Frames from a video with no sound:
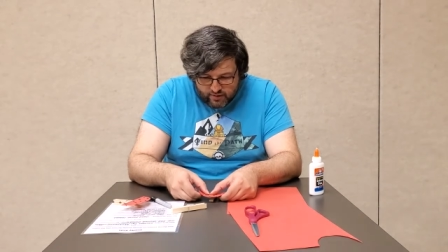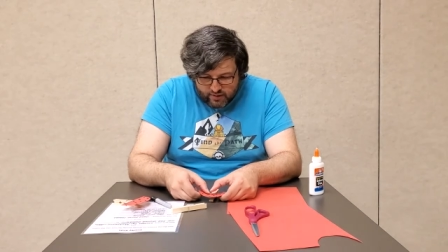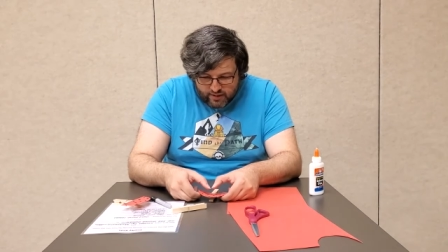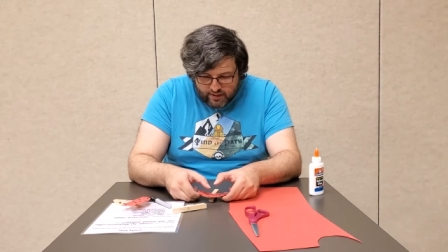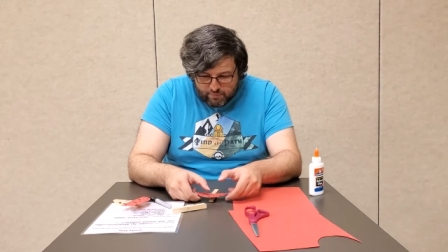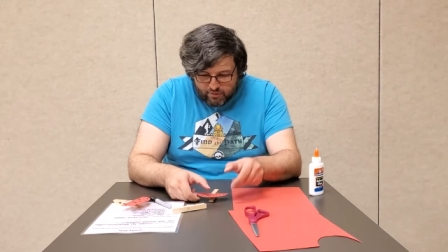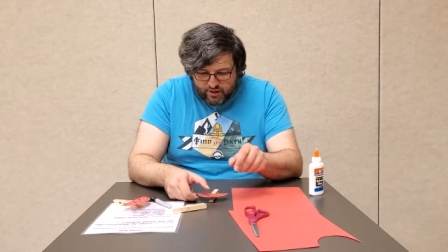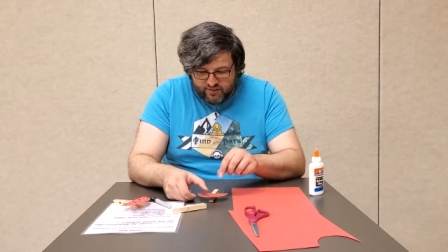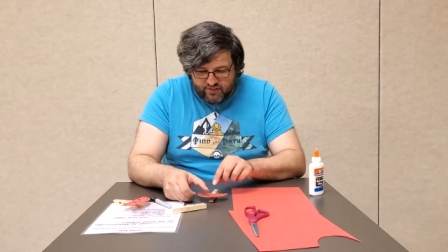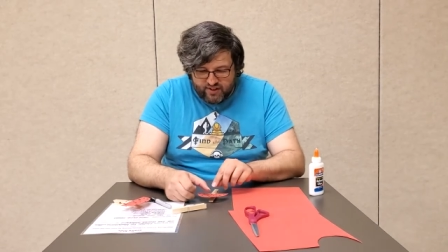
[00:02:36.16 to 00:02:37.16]
kind of
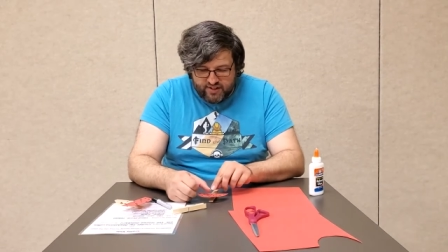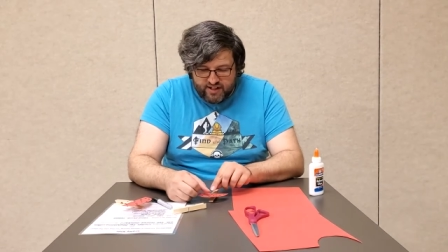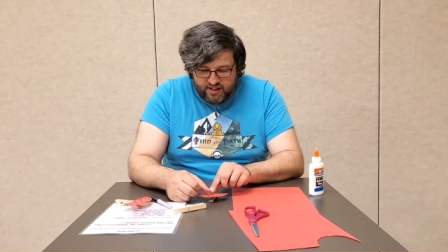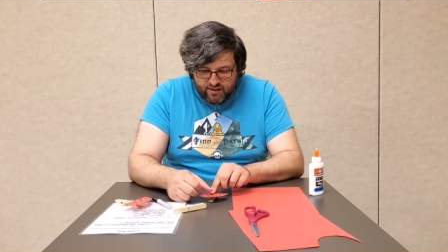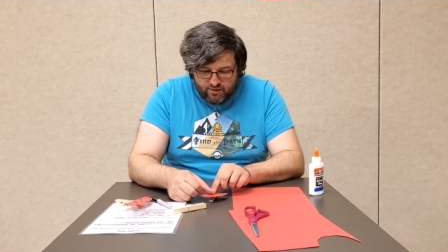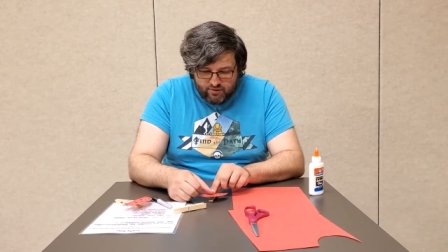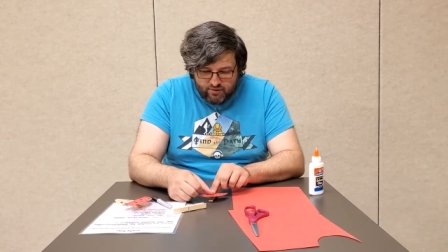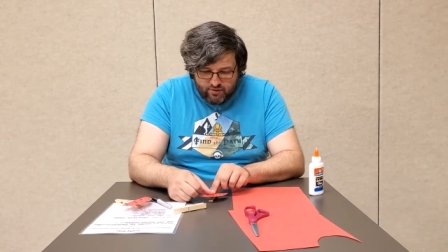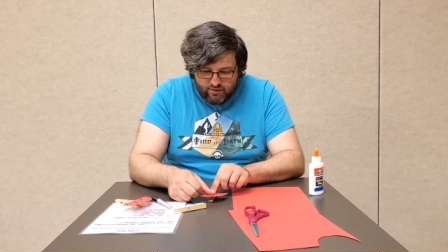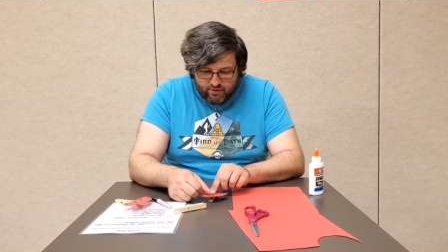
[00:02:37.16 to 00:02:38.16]
press it
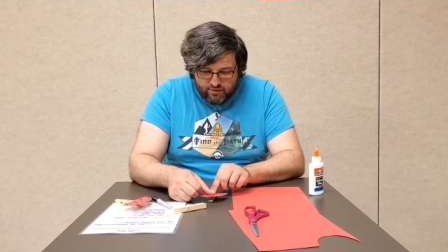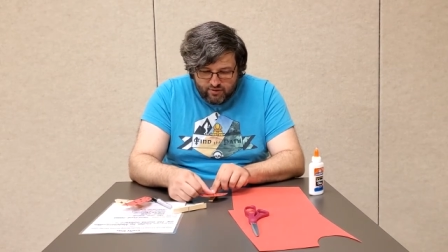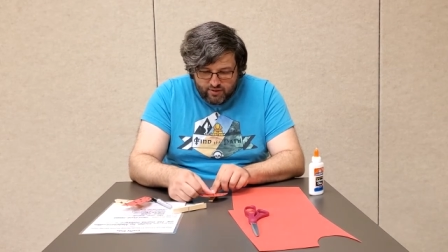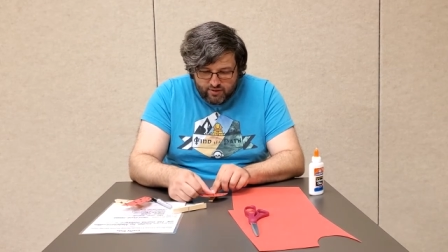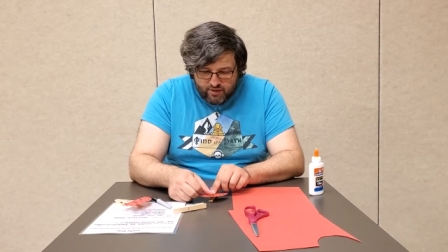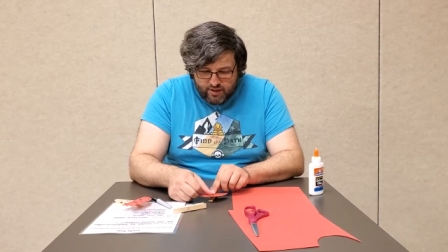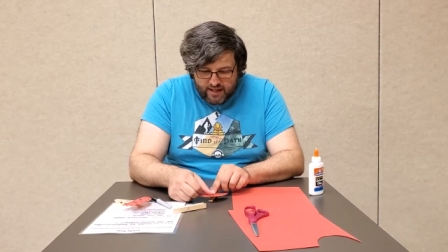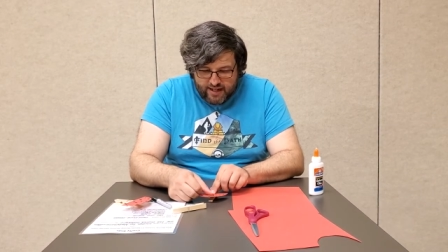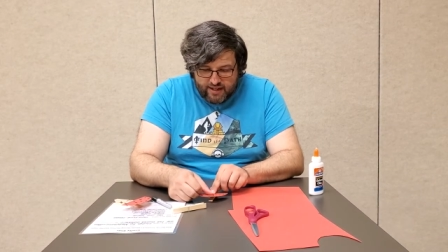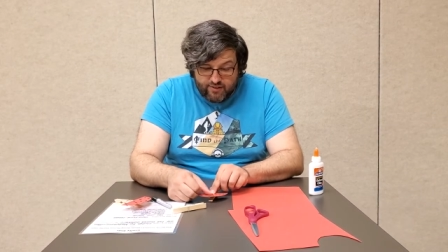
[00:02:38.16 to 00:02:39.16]
down.
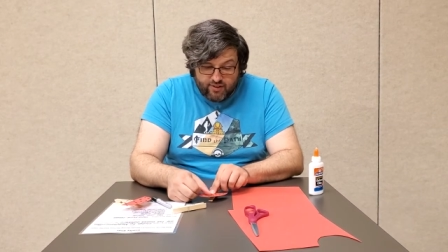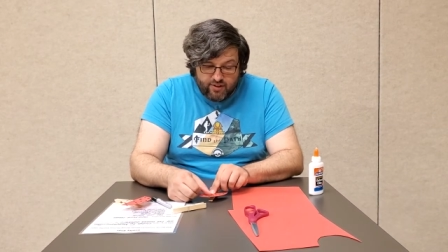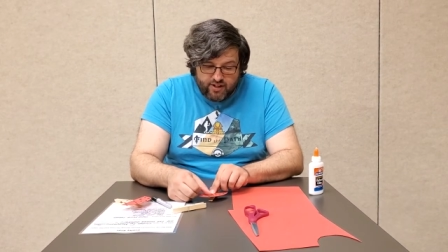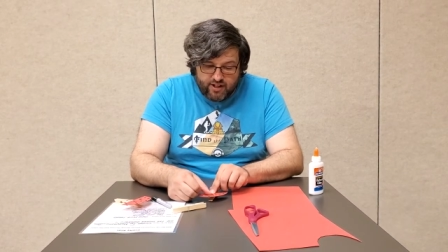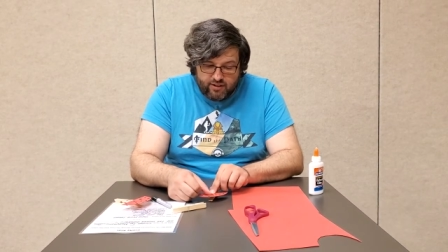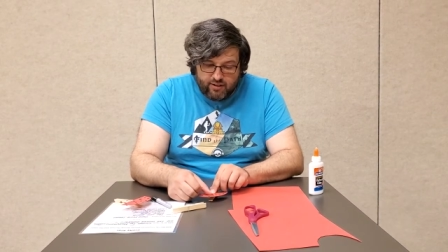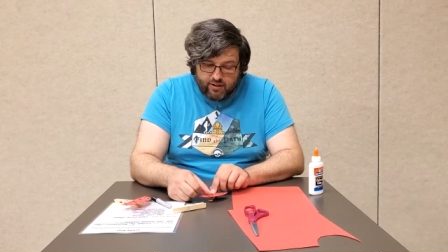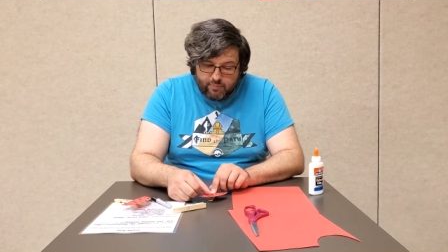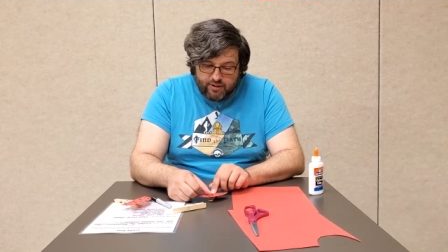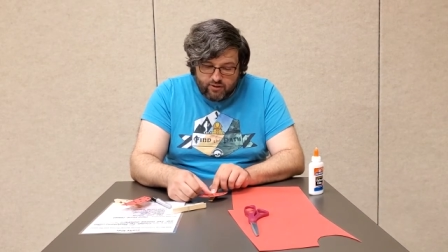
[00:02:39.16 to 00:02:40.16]
And it's gonna take a
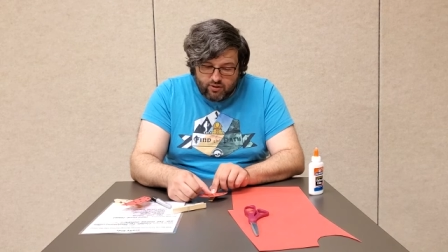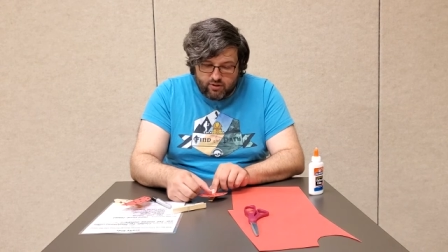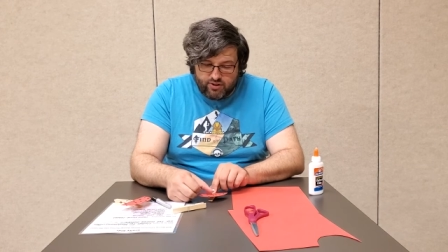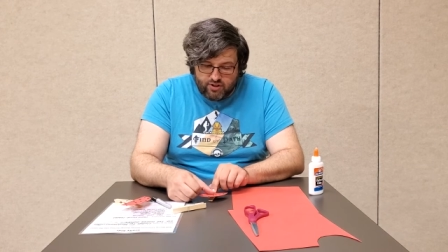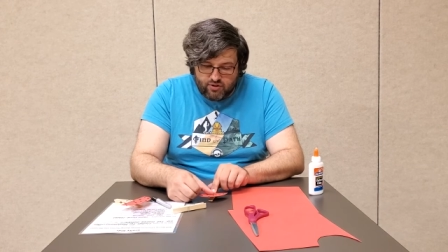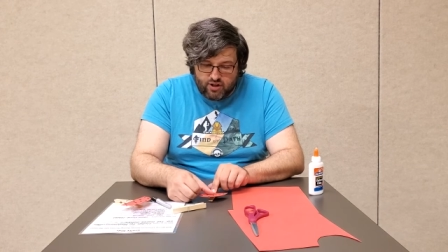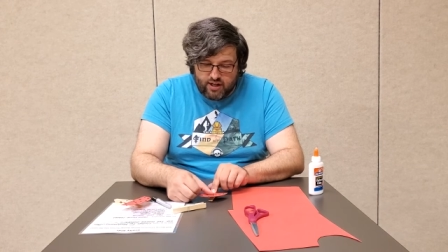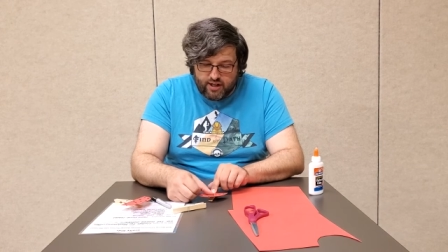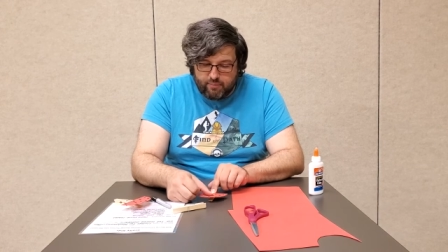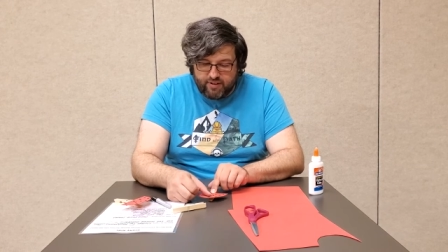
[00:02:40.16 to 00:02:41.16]
little bit longer to
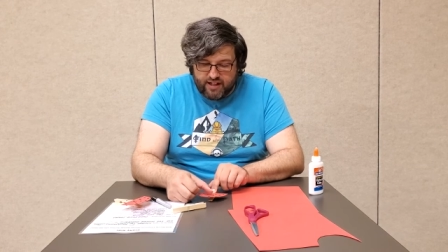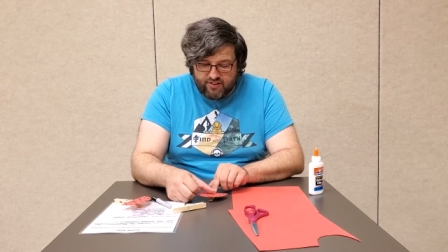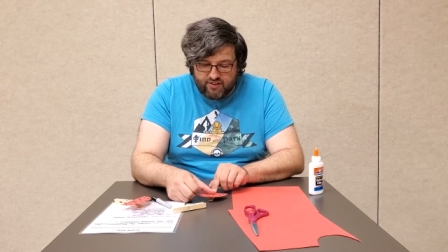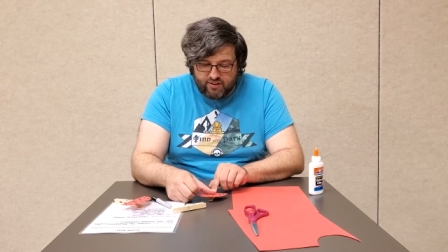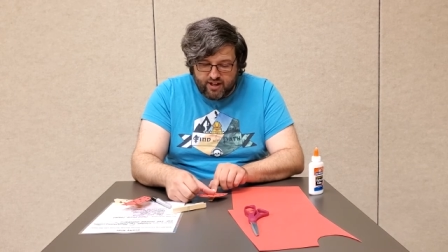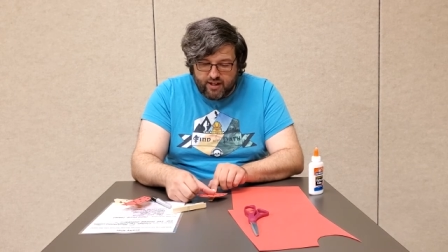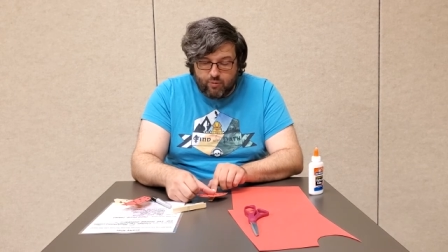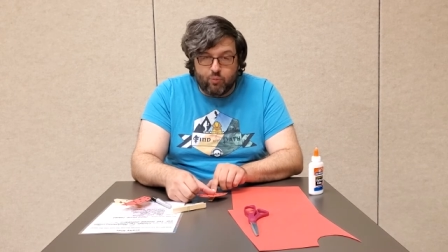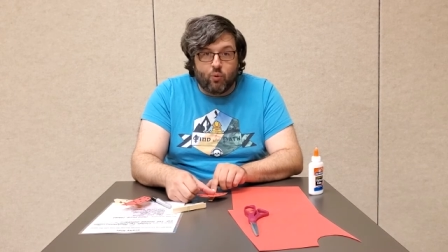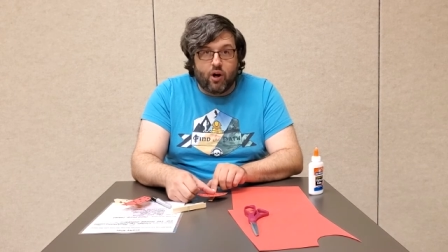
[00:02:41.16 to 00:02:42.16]
dry, but that's okay.
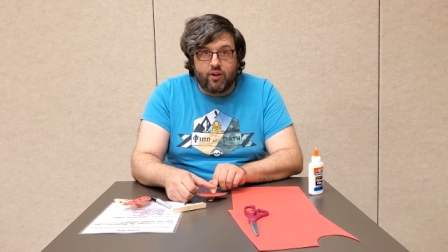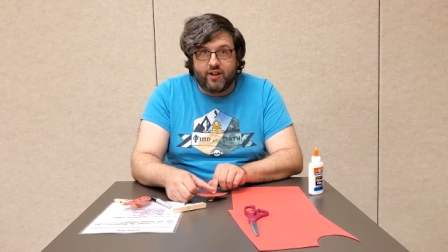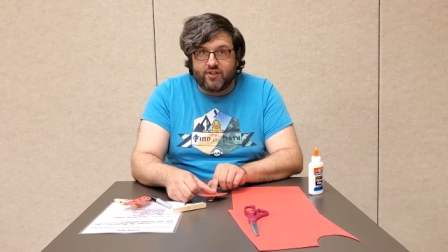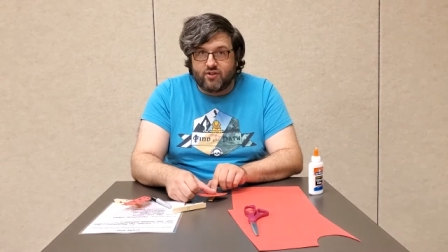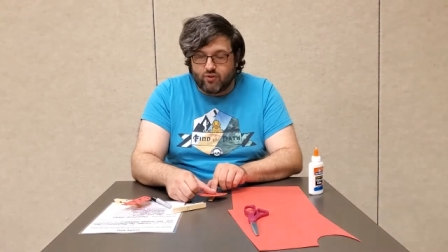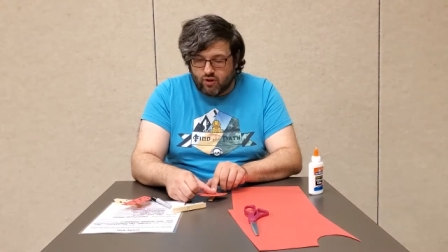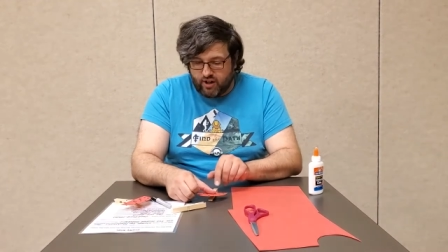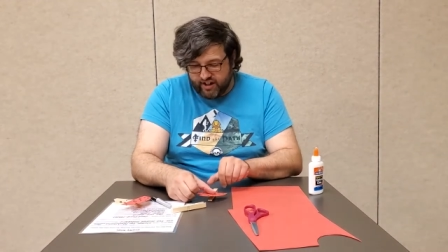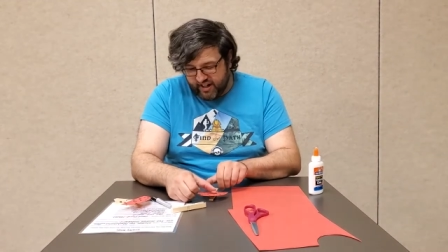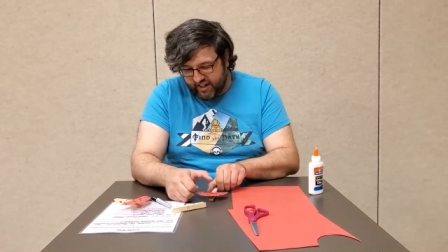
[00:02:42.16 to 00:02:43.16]
While it's
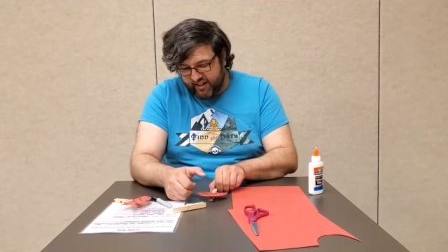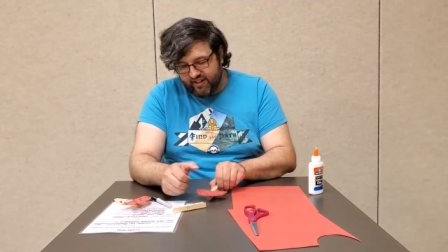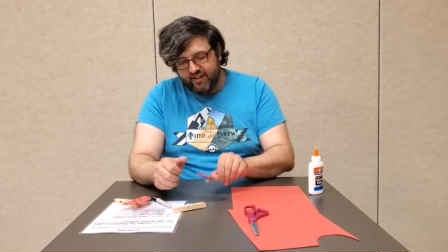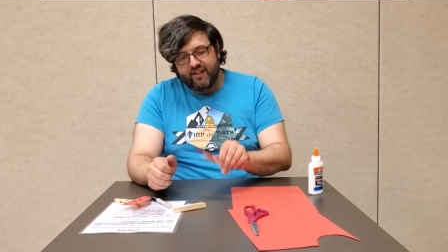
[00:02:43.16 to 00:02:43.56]
drying,